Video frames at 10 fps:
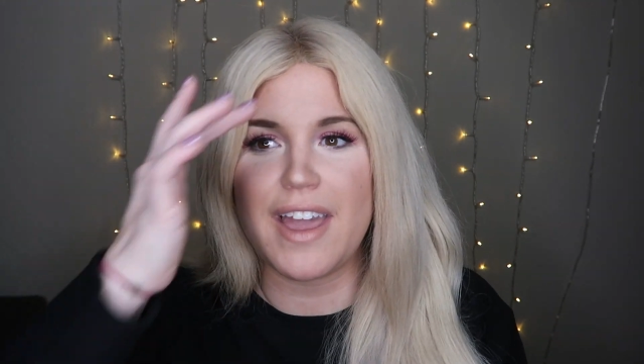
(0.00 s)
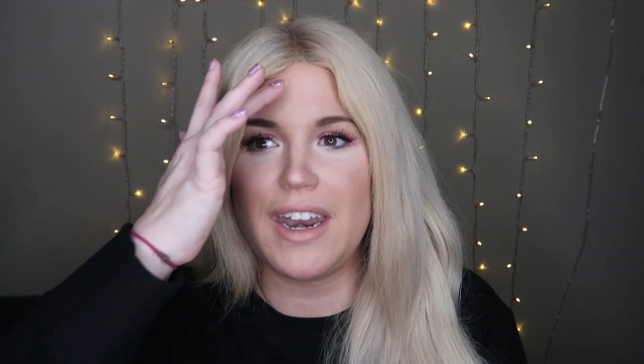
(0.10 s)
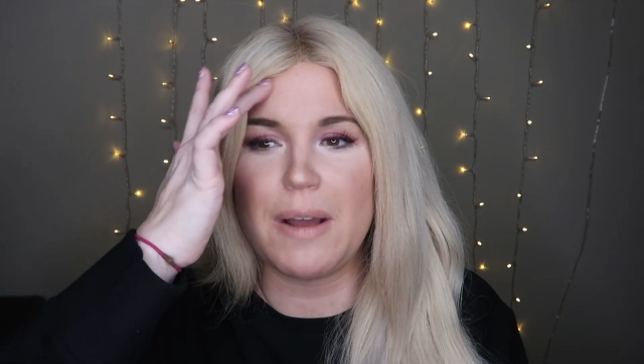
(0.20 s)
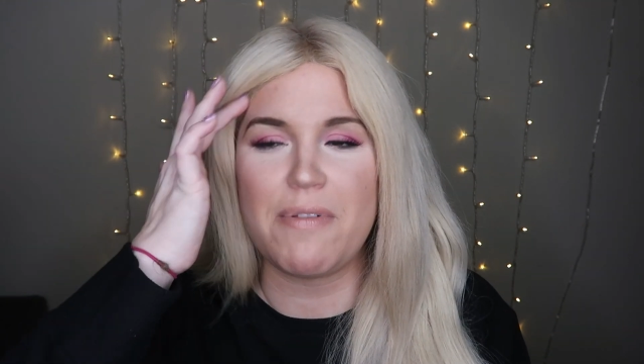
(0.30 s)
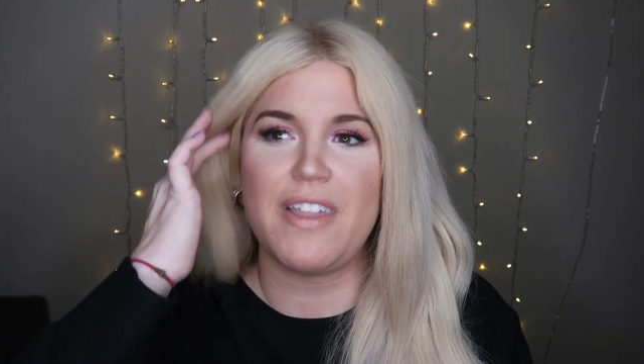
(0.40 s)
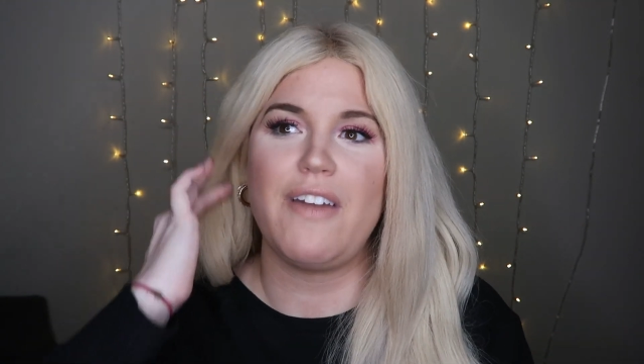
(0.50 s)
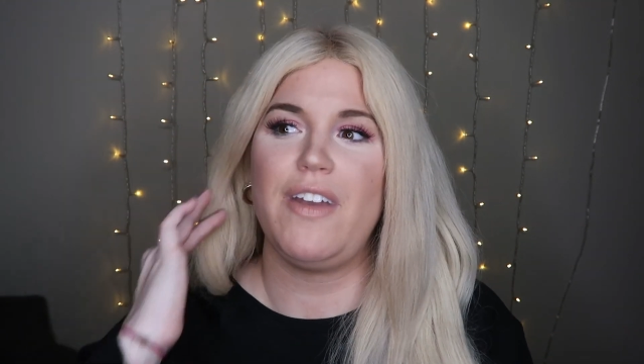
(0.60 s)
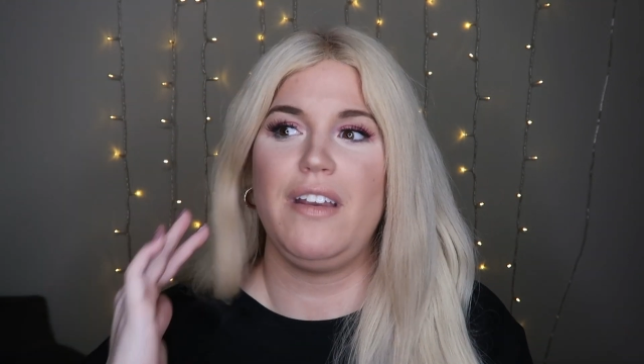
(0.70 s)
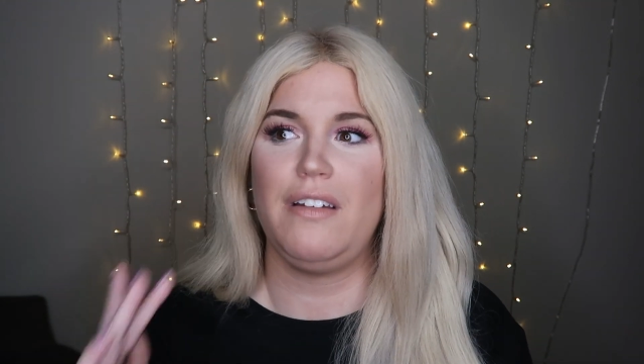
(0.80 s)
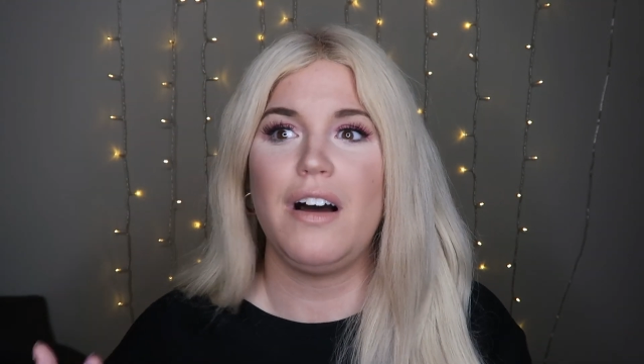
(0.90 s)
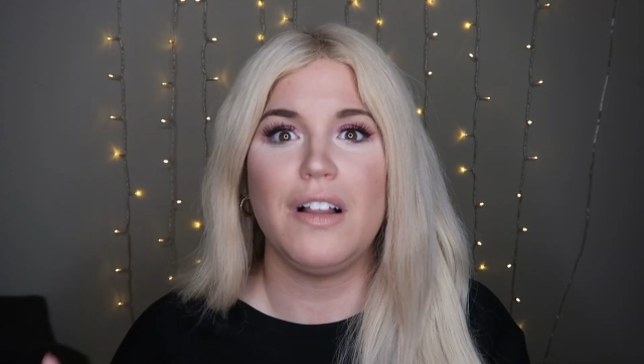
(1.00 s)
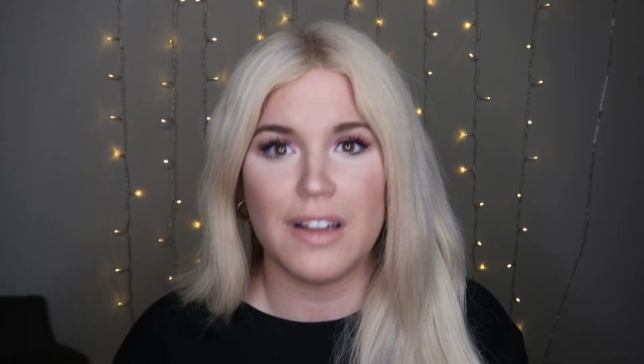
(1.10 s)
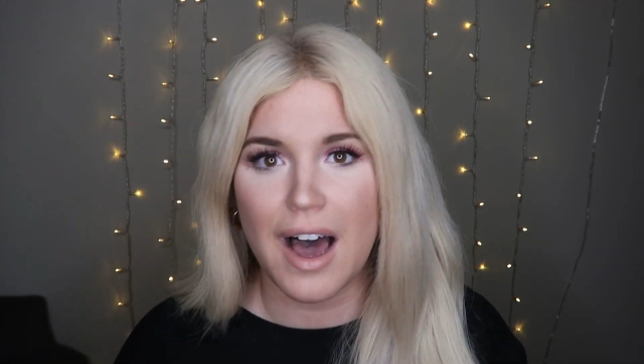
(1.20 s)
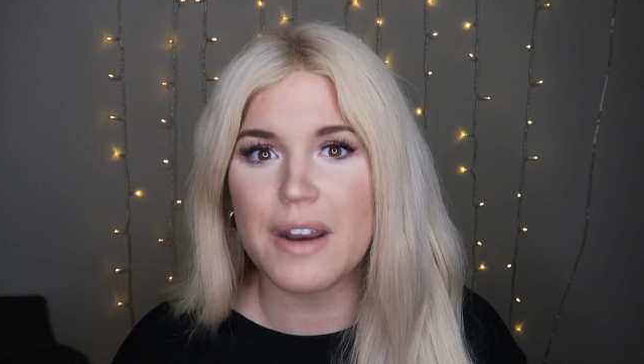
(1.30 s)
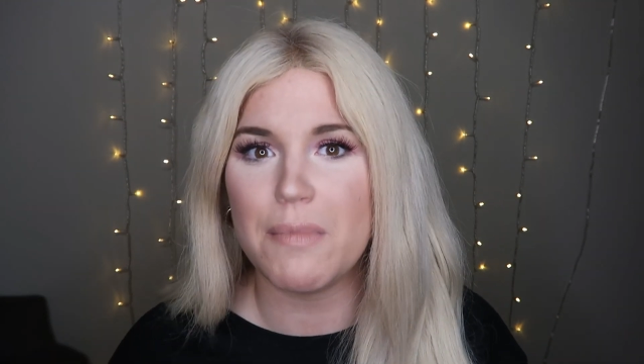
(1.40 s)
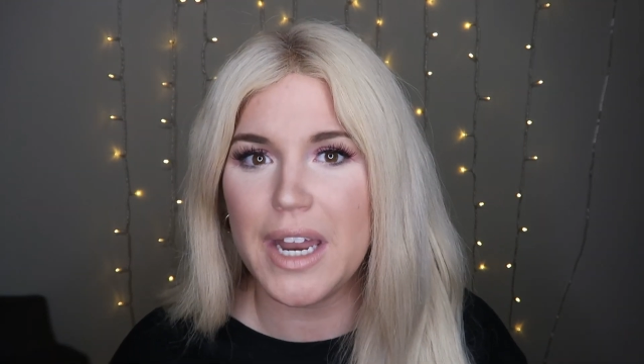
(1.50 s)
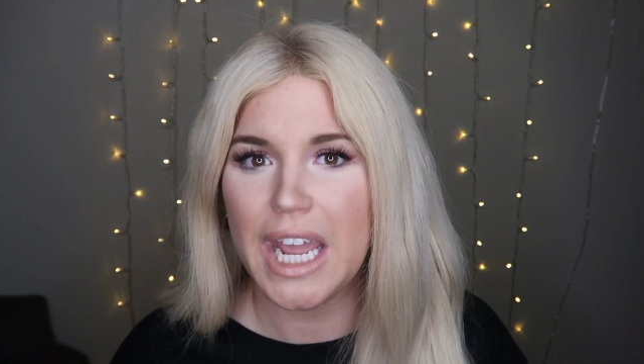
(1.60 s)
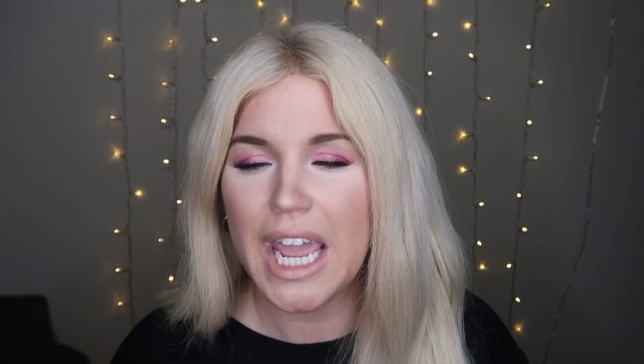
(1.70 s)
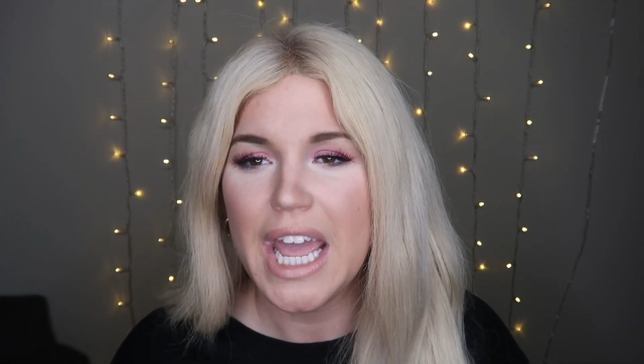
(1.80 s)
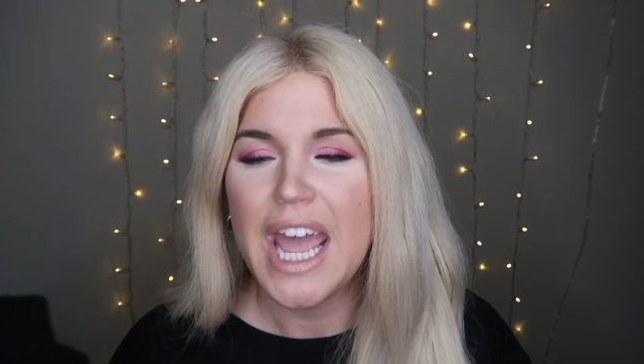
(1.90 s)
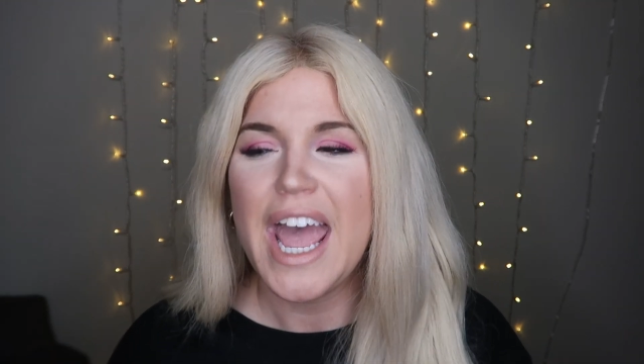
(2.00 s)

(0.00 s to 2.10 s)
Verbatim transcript: I ended up saving a lot of money.